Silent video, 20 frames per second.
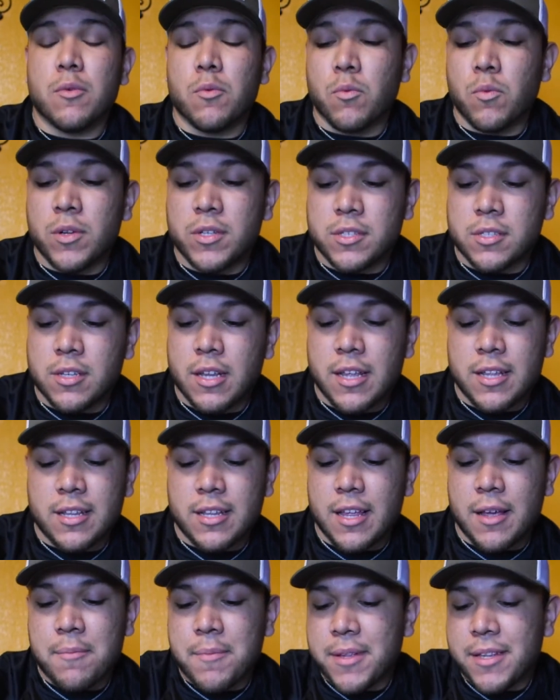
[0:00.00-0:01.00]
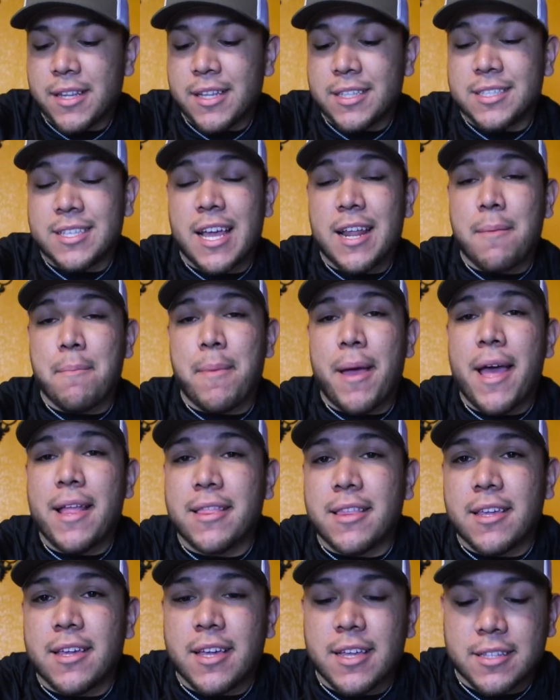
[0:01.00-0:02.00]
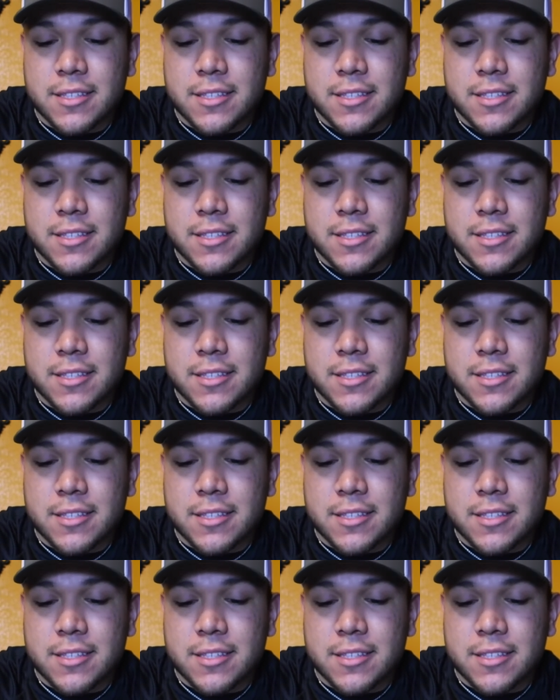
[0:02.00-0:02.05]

which, I mean, it's not a bad thing.